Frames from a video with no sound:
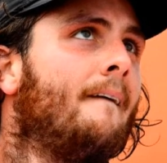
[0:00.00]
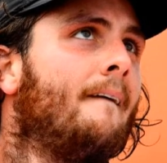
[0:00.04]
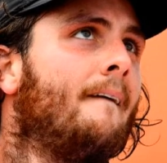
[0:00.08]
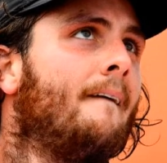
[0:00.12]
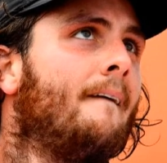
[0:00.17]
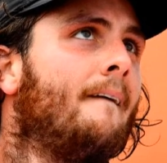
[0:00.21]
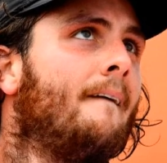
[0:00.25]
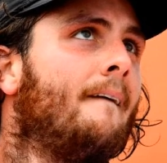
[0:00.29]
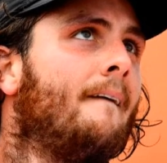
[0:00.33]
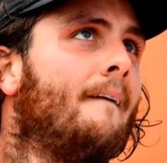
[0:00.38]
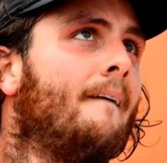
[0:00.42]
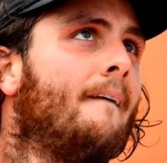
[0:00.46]

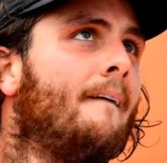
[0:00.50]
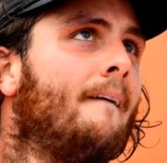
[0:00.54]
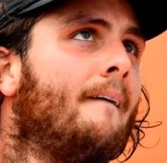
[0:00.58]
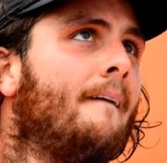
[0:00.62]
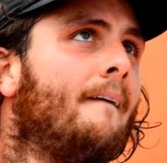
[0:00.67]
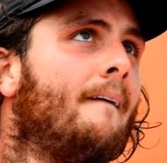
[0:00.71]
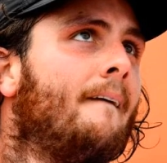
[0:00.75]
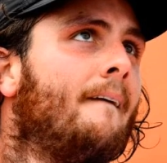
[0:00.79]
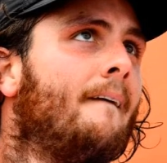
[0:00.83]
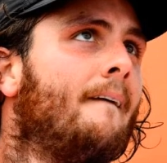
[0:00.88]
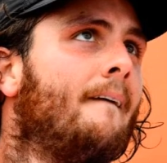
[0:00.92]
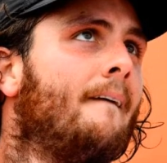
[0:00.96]

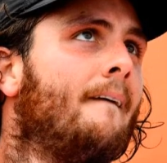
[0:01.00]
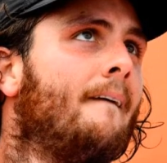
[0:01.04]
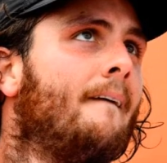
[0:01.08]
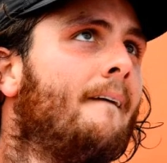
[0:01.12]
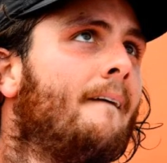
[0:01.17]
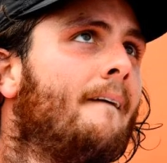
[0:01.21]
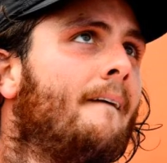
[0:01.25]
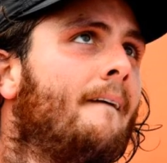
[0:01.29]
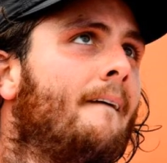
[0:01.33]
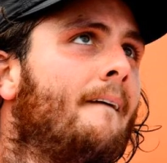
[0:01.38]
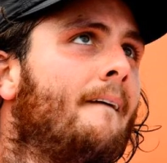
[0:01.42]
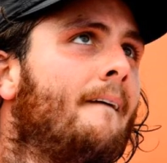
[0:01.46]

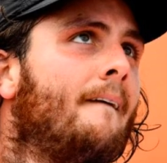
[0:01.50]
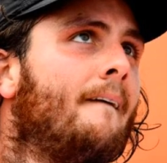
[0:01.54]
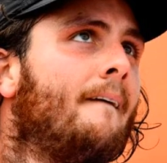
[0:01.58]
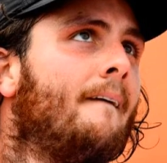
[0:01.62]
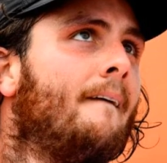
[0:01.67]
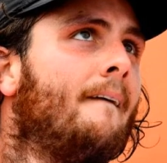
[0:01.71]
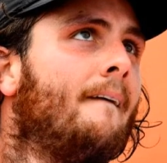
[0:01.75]
Nothing is said.